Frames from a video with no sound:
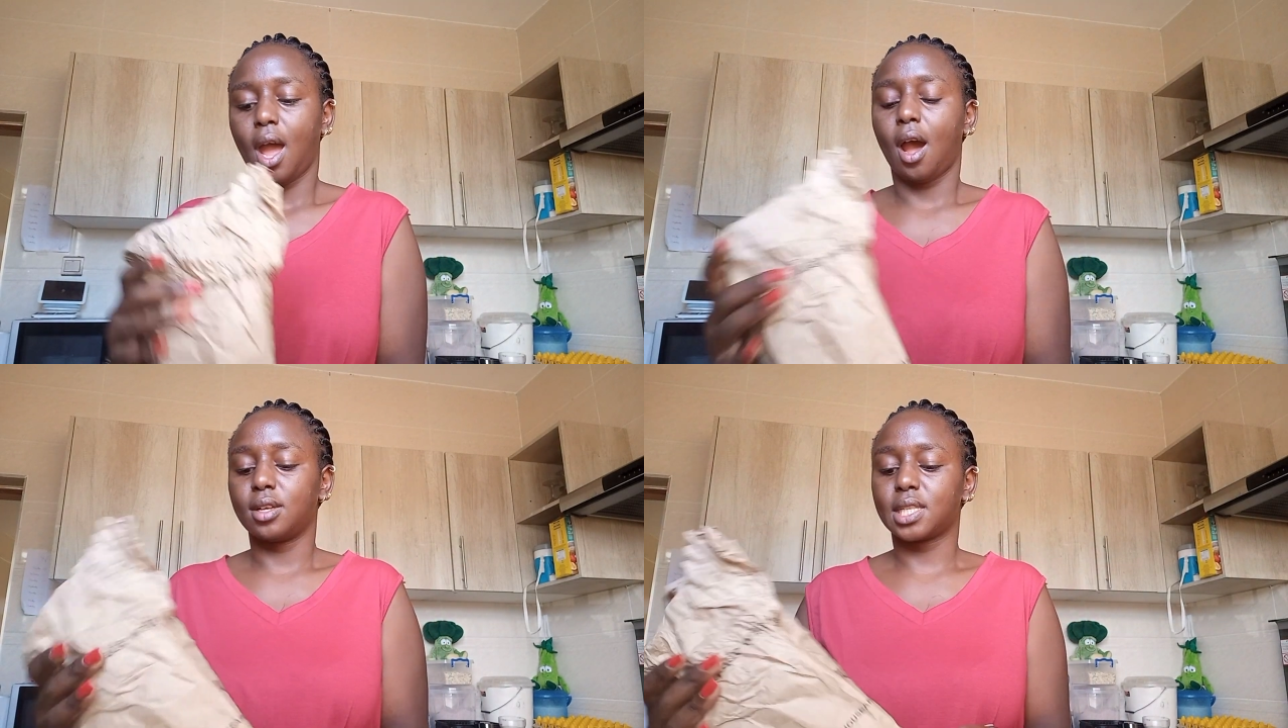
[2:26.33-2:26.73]

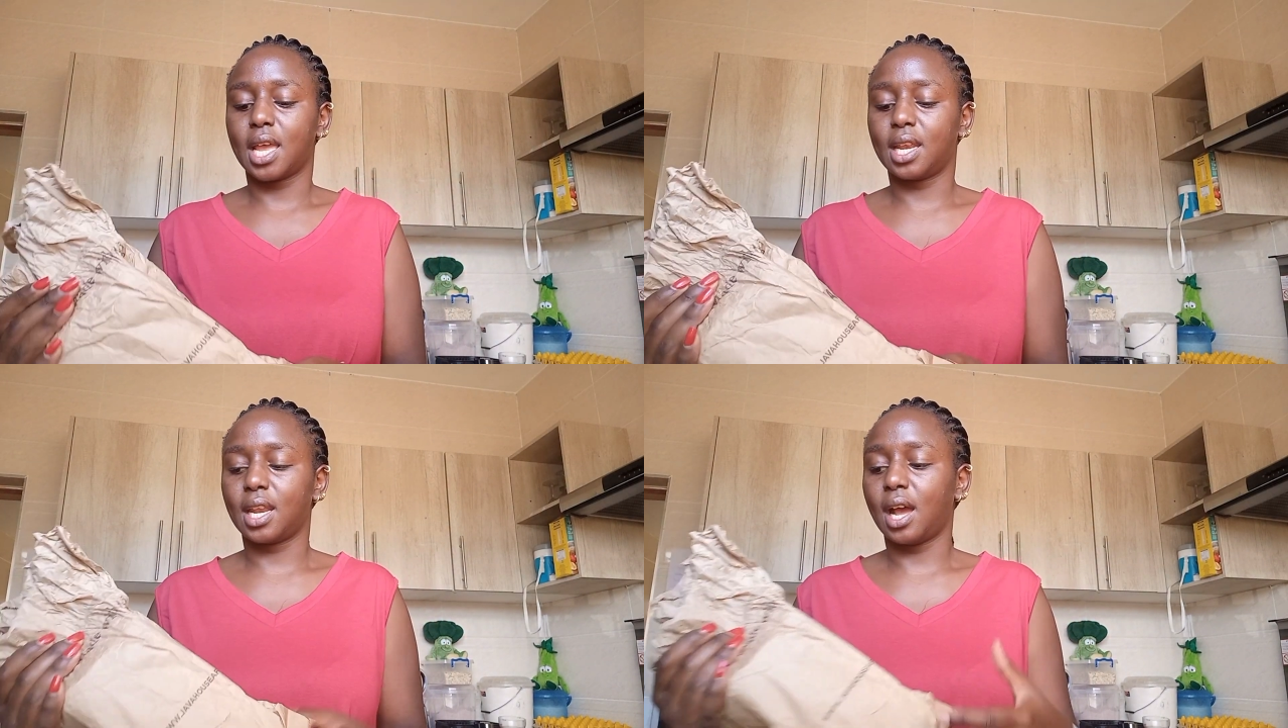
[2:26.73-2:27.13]
I was
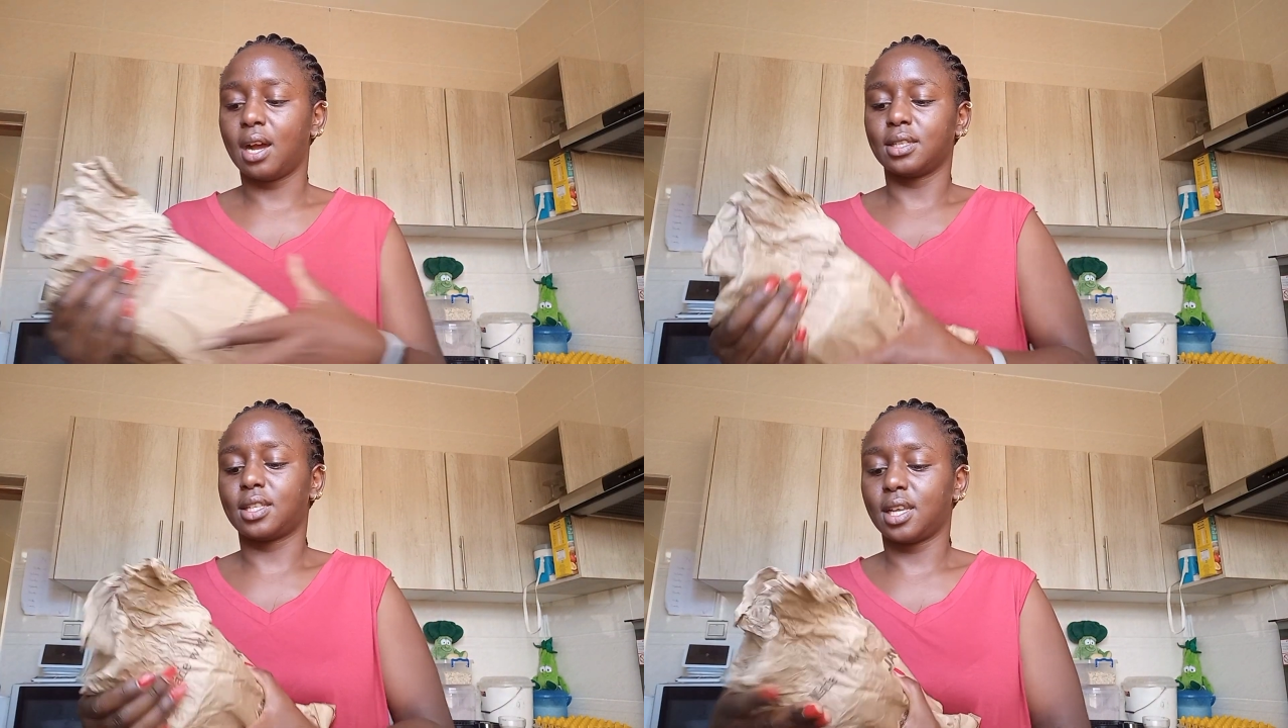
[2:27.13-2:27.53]
headed
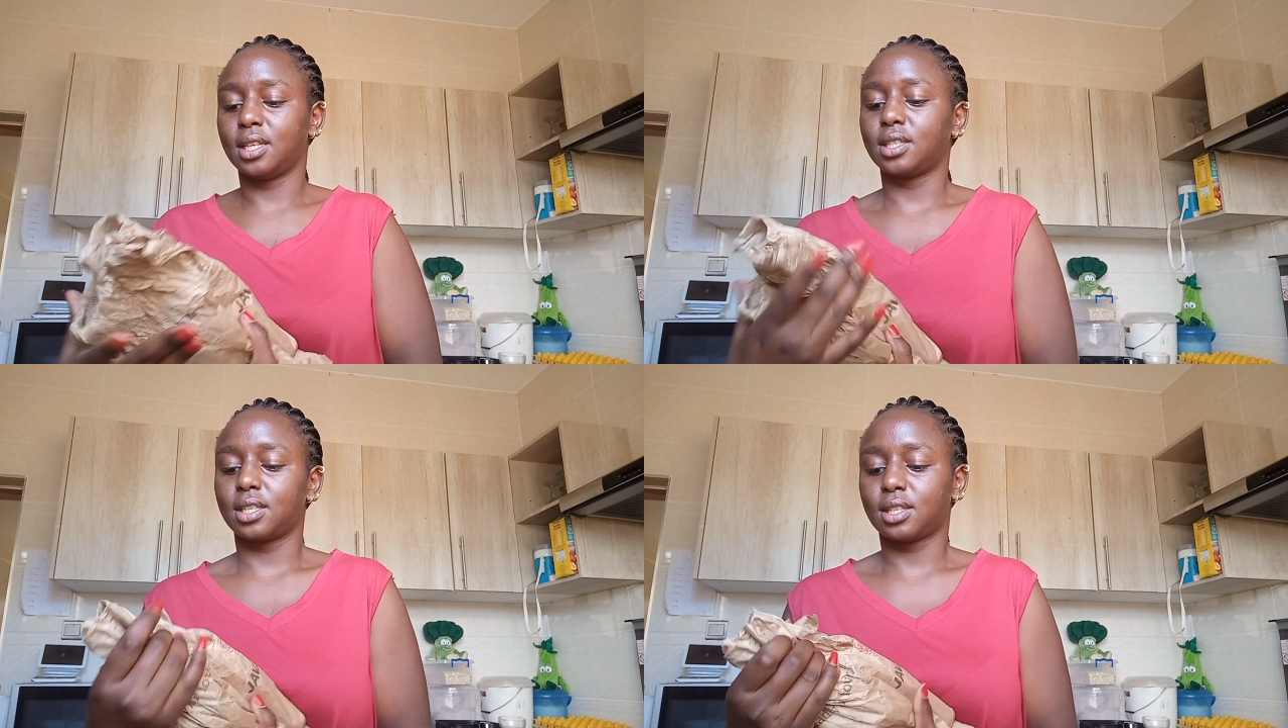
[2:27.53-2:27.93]
out there
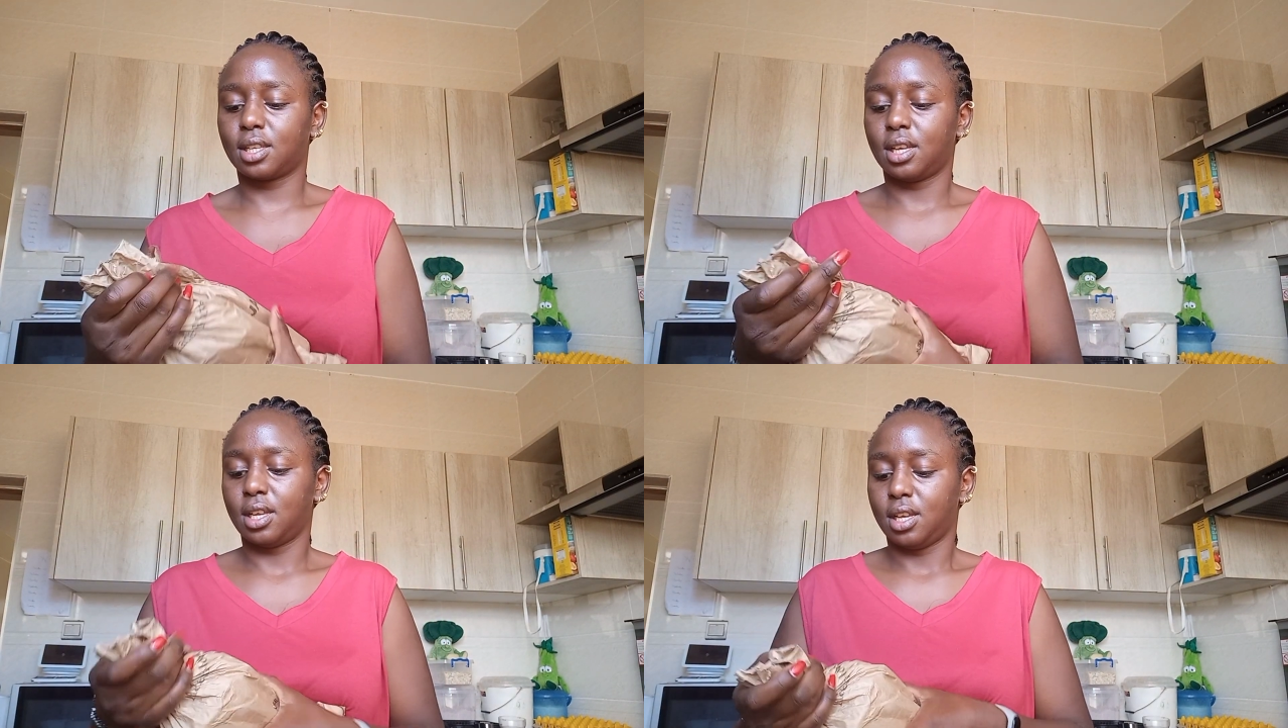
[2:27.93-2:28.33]
just
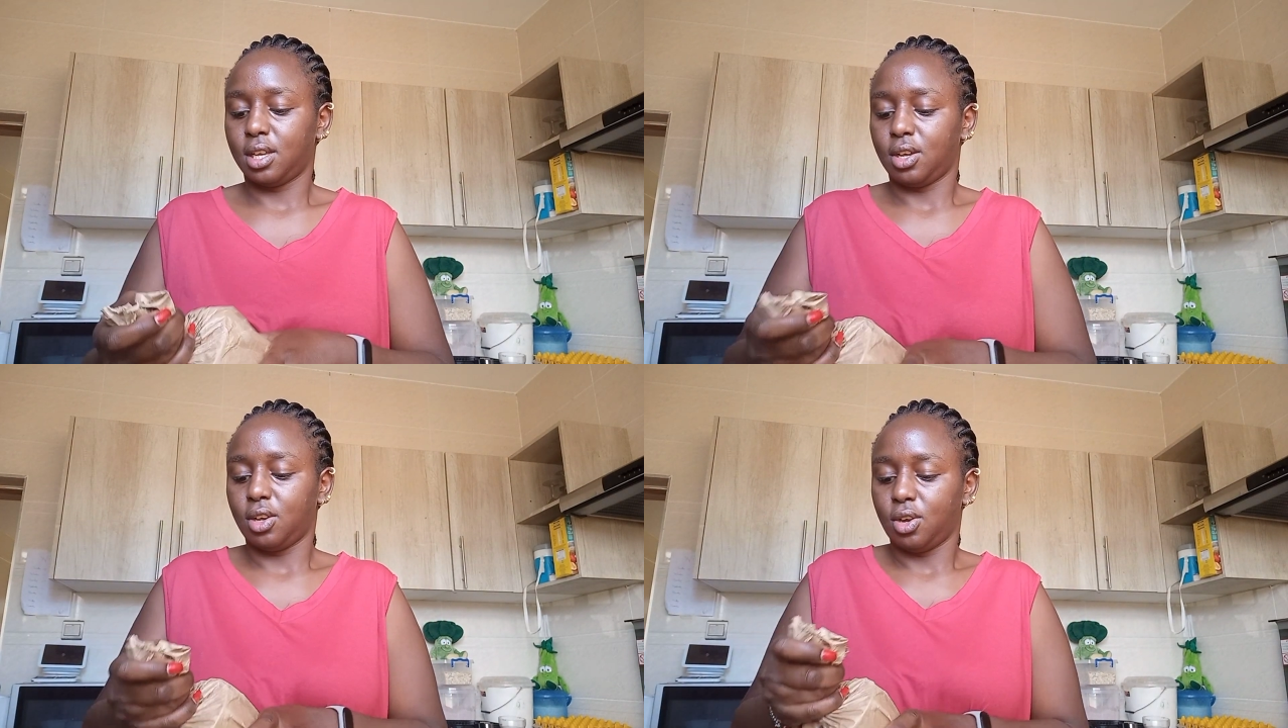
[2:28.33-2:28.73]

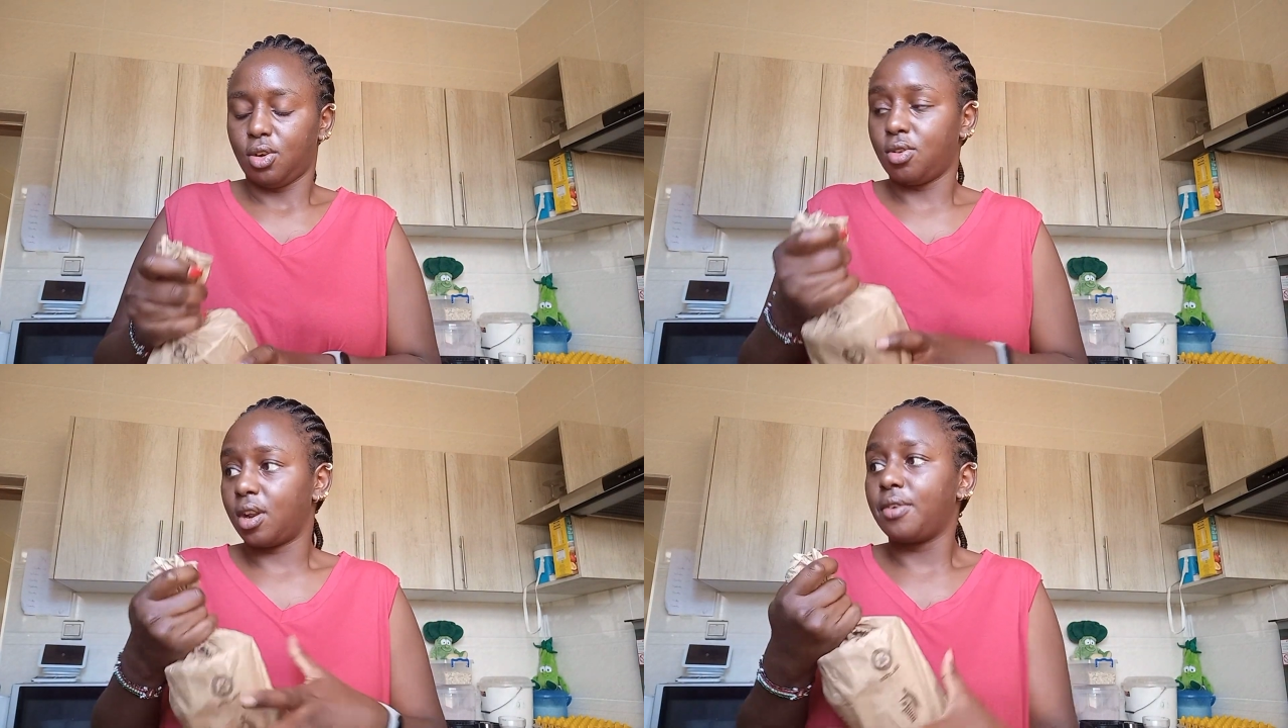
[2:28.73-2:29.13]
on